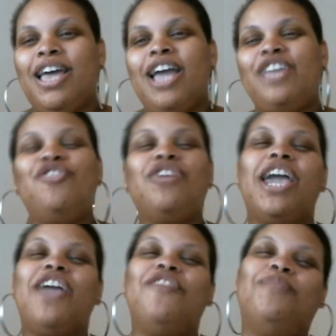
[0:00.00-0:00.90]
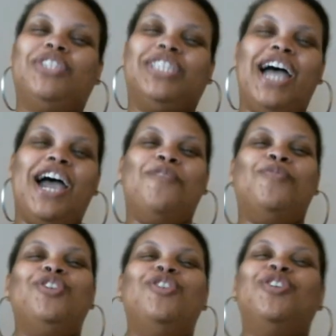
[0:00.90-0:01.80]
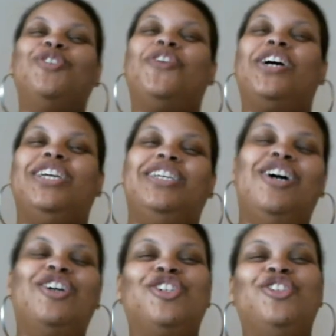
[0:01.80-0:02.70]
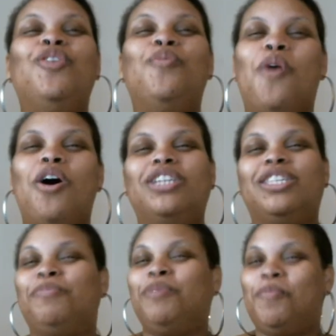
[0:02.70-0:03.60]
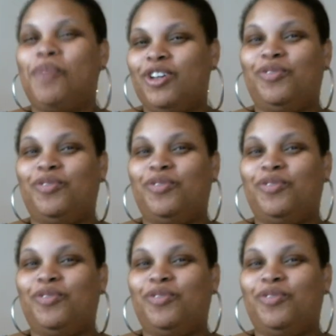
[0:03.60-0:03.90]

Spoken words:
You can't even much lie. When you was fucking younger, you wanted to be a part.